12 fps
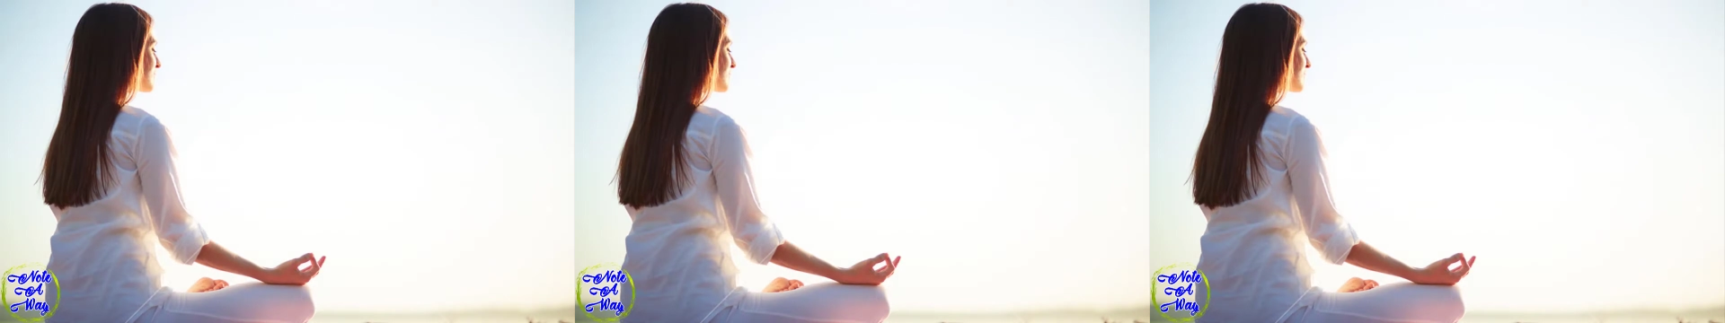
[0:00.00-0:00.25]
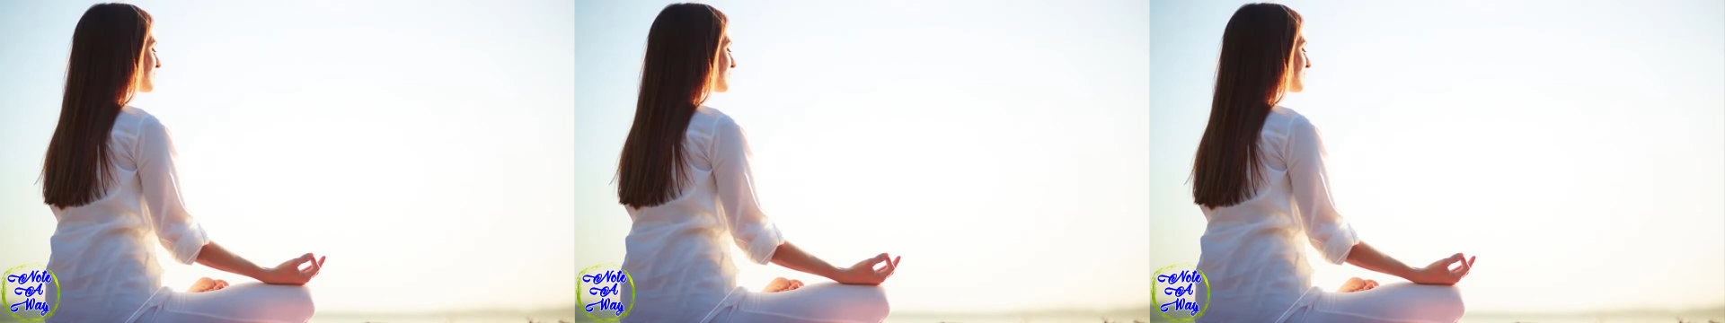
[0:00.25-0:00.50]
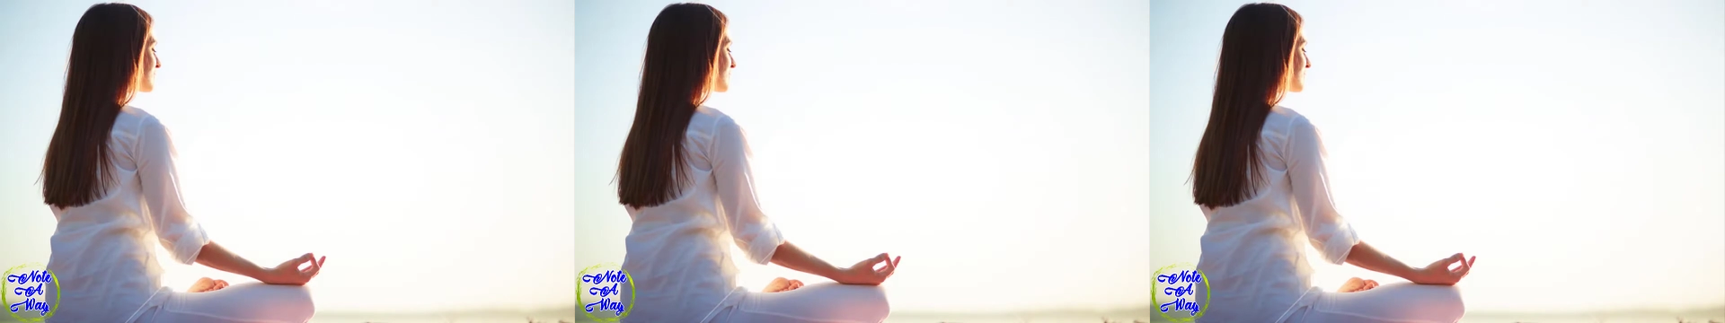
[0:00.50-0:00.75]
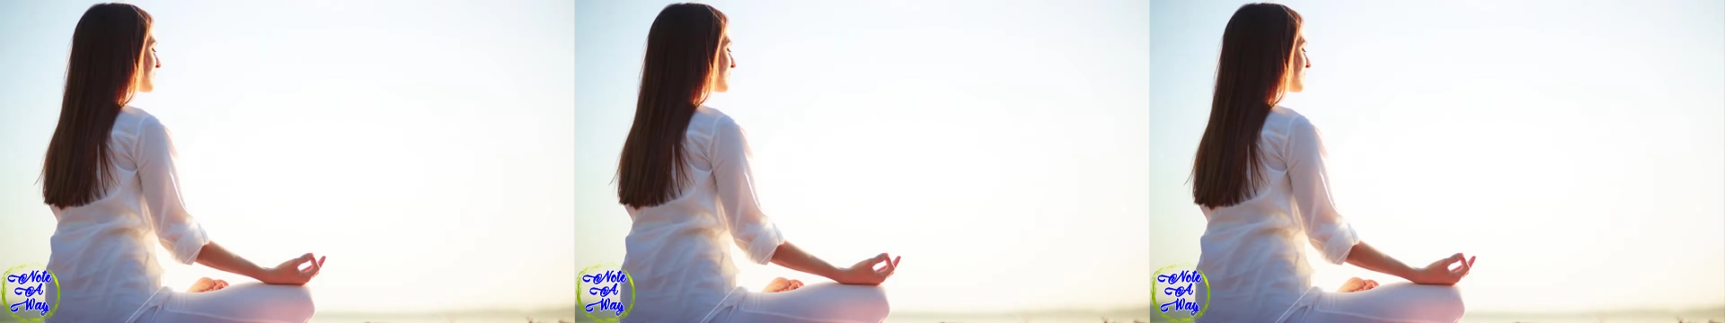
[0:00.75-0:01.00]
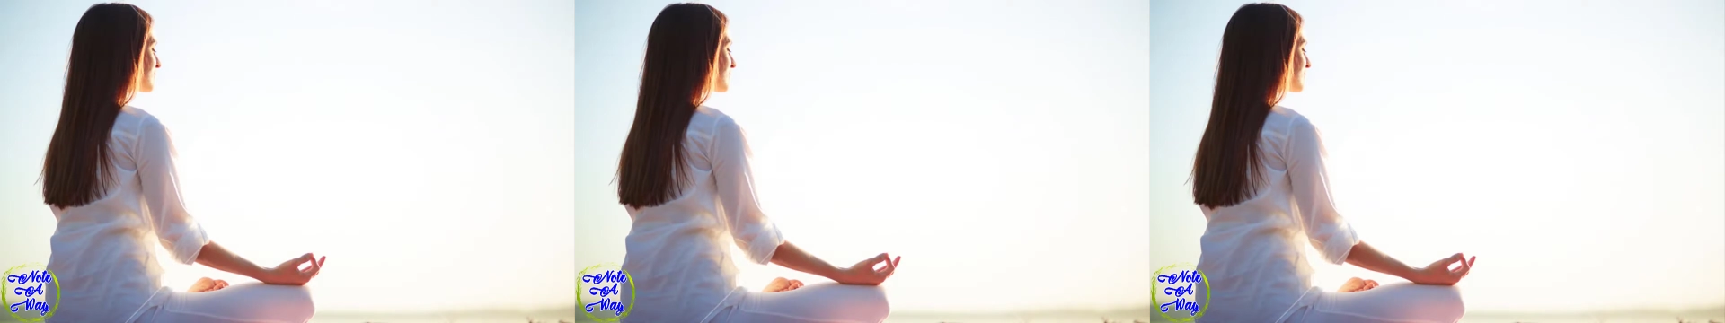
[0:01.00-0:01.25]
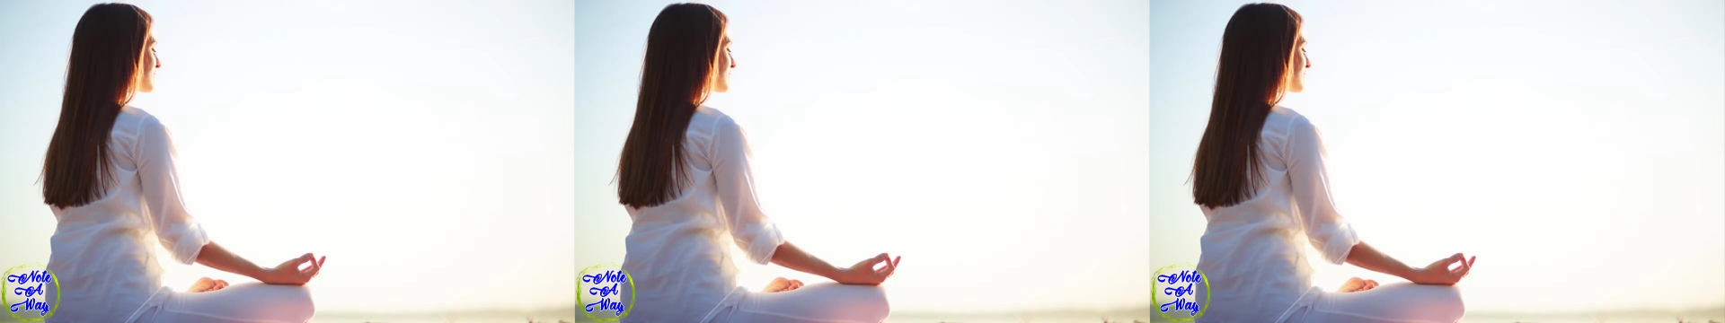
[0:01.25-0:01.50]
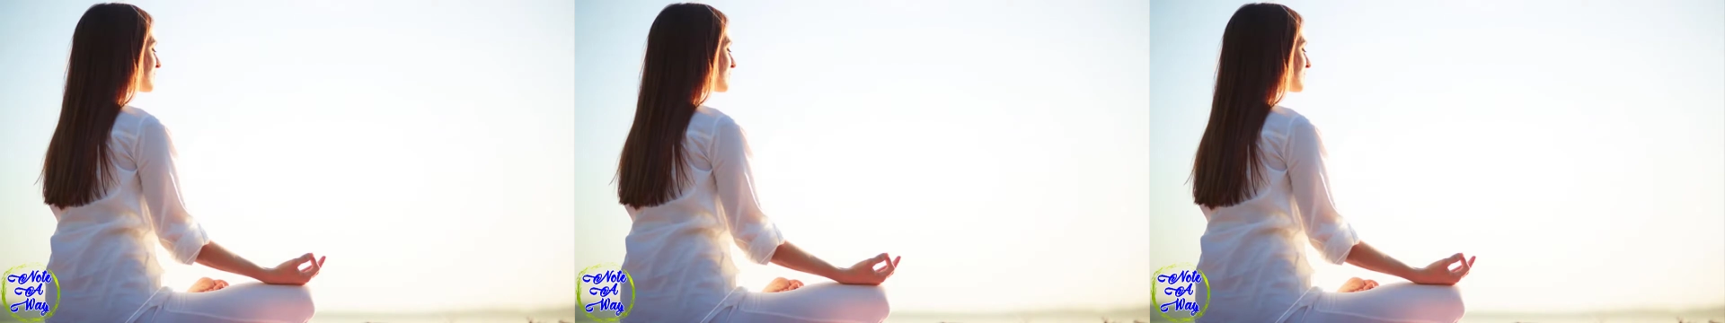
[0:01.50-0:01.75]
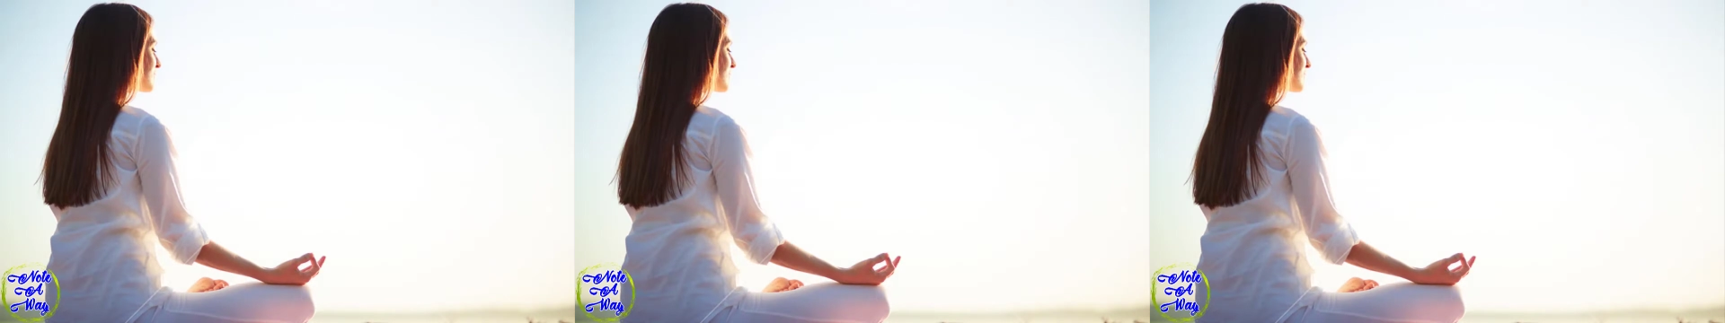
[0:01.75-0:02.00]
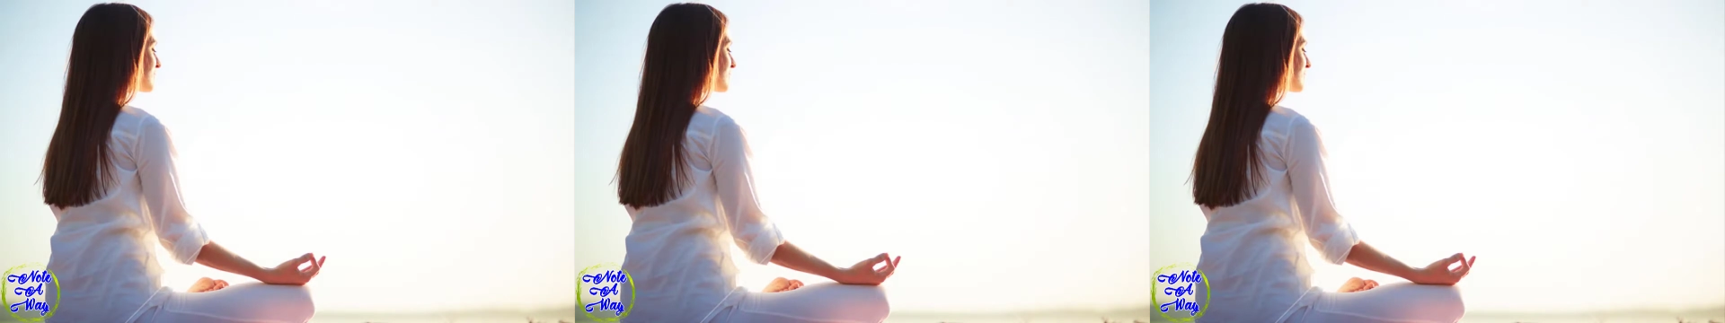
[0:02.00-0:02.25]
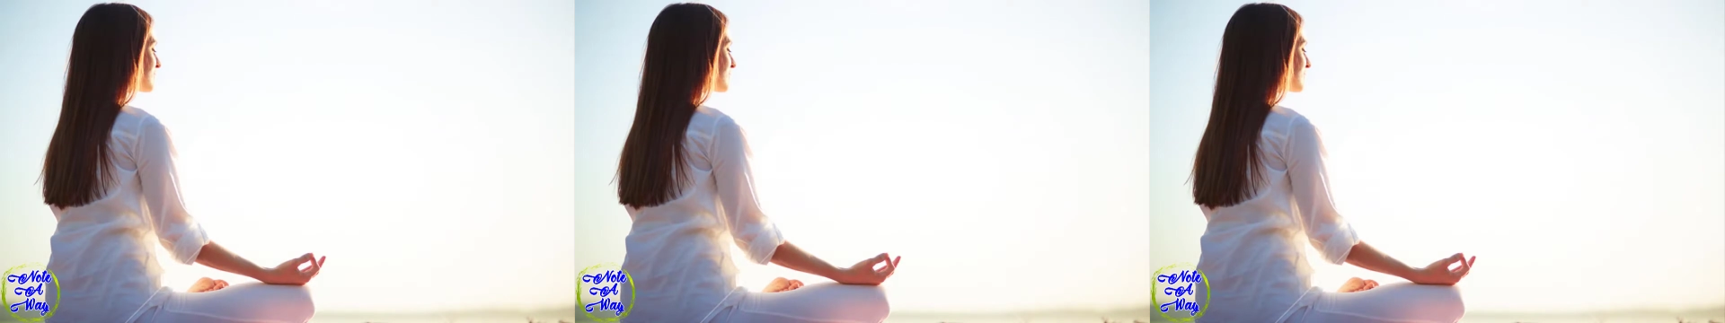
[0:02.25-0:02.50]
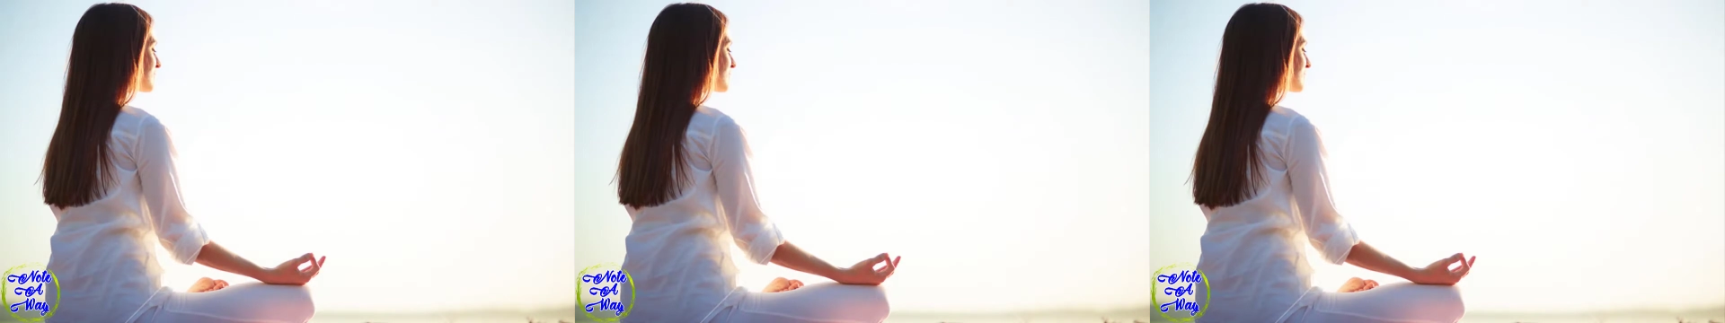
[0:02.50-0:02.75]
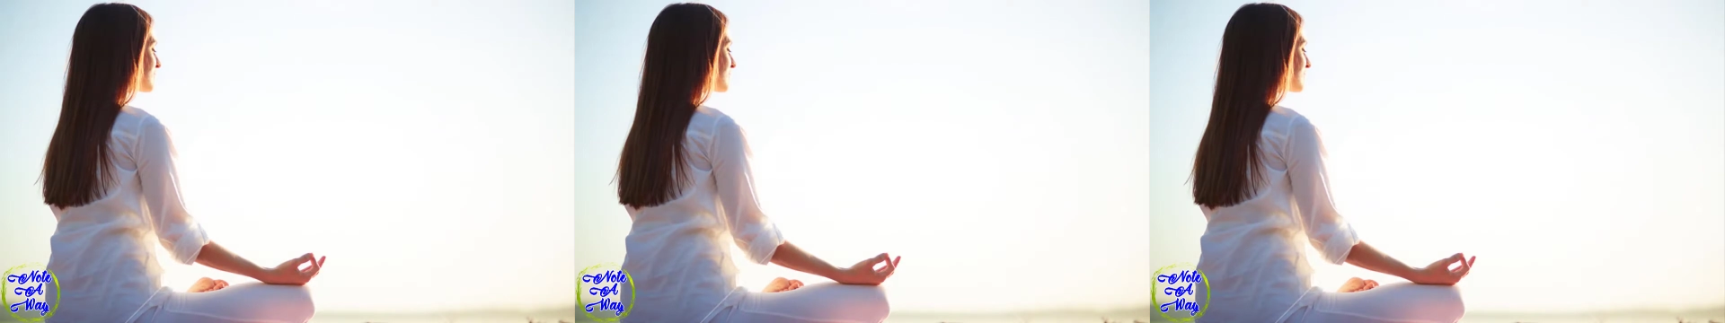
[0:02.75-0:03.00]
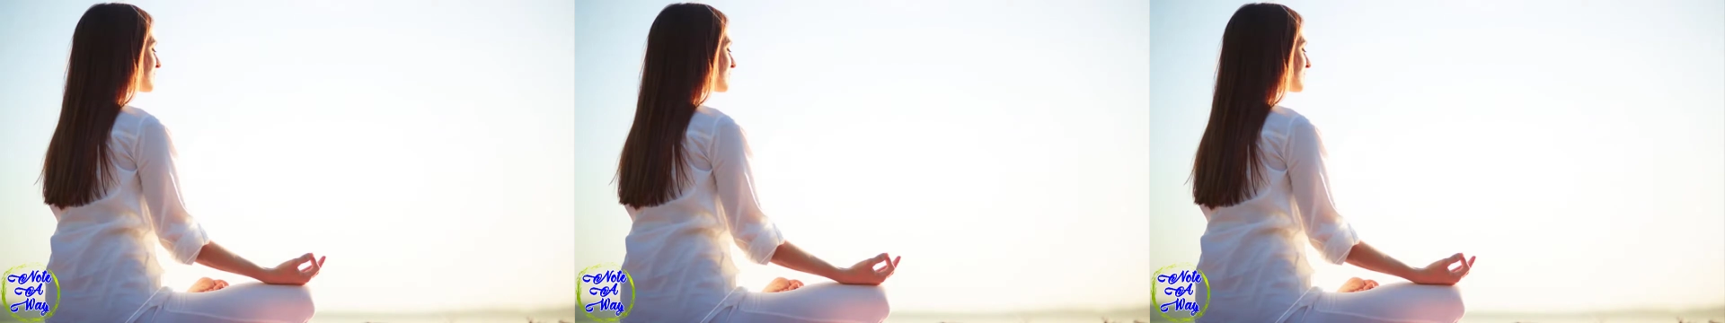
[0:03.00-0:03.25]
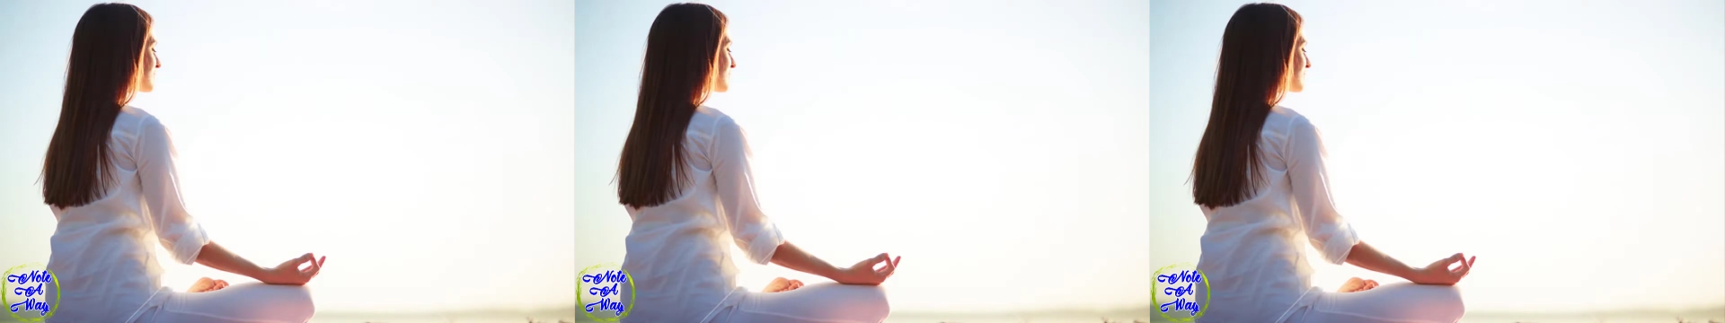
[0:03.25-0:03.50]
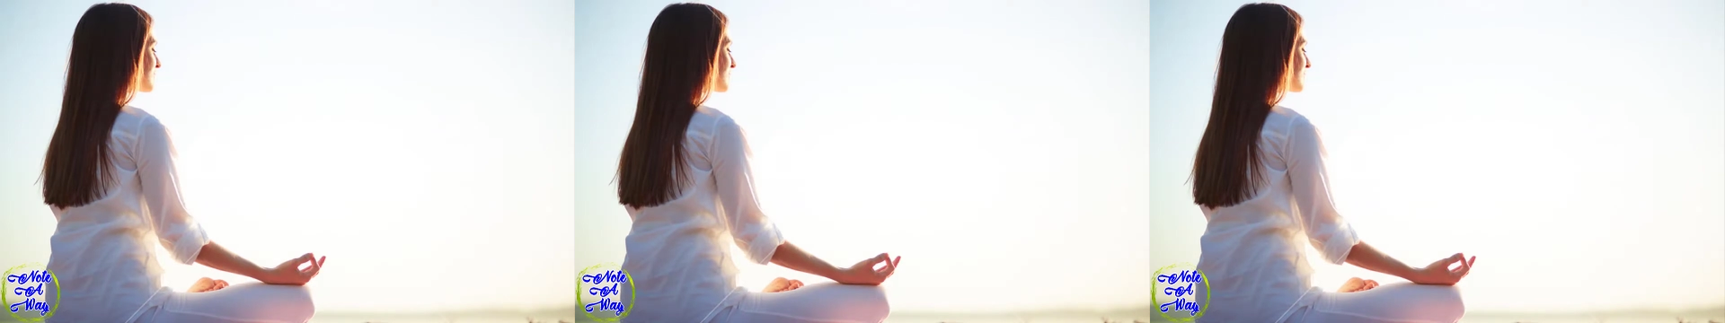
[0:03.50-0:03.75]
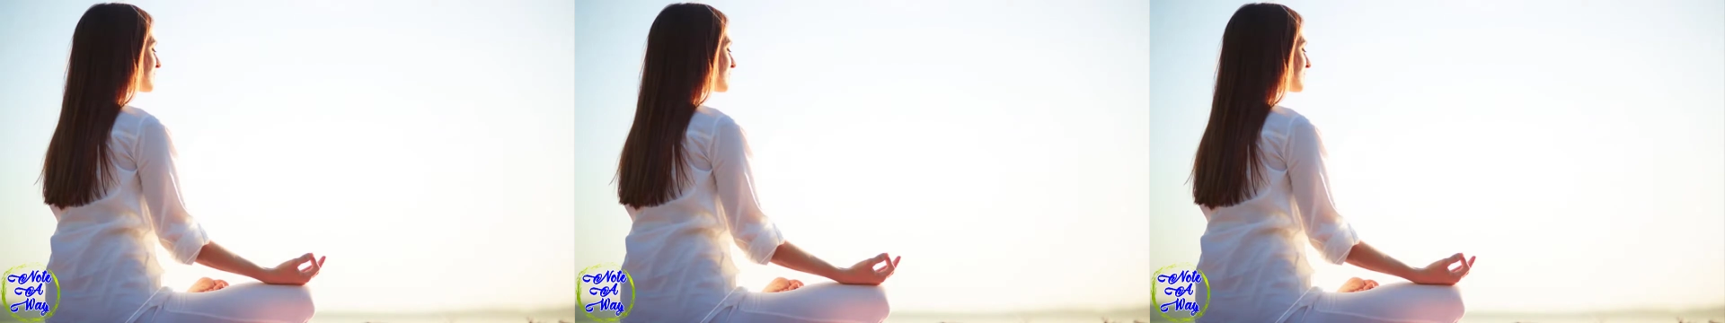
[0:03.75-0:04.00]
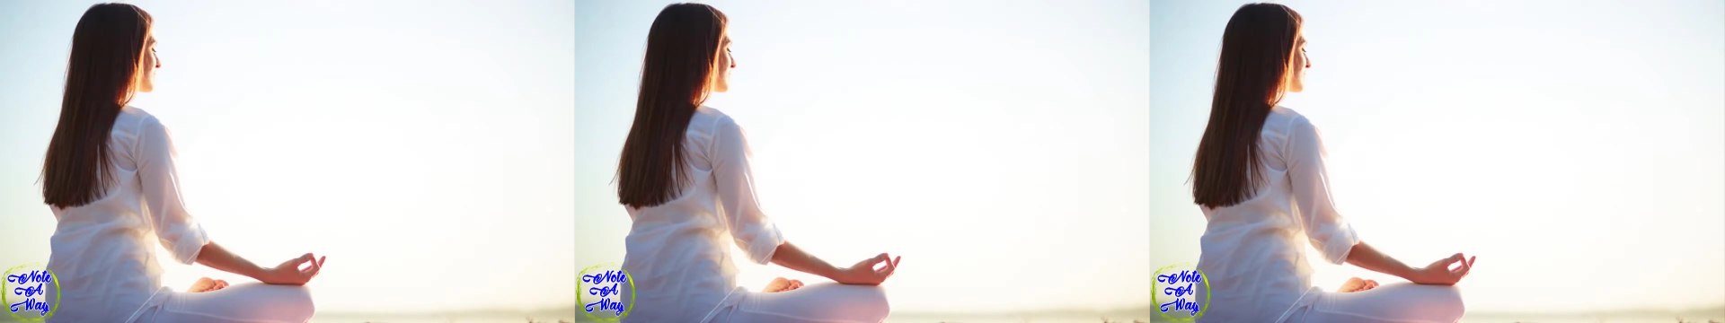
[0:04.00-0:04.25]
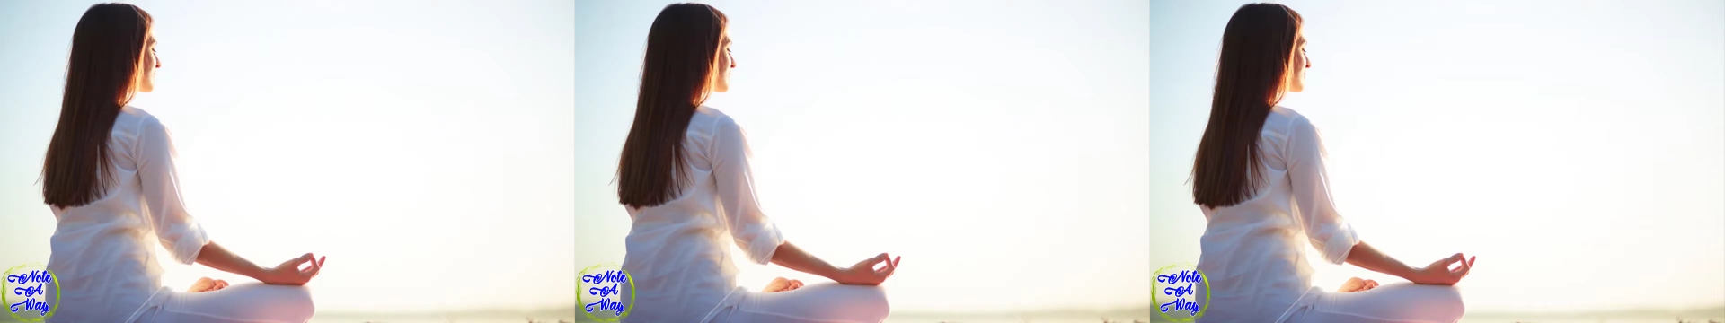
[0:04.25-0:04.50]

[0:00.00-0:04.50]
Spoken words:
[unreadable: no face in view]